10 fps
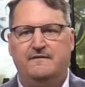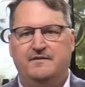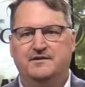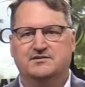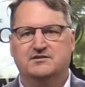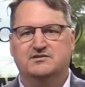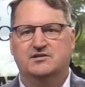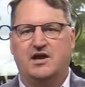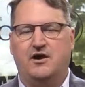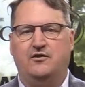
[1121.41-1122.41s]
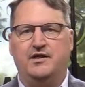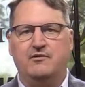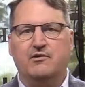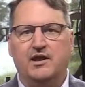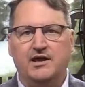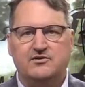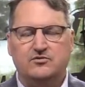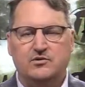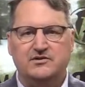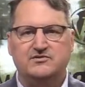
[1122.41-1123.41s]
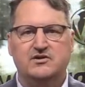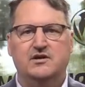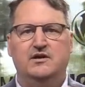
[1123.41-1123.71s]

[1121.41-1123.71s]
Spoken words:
This is how they relate to us.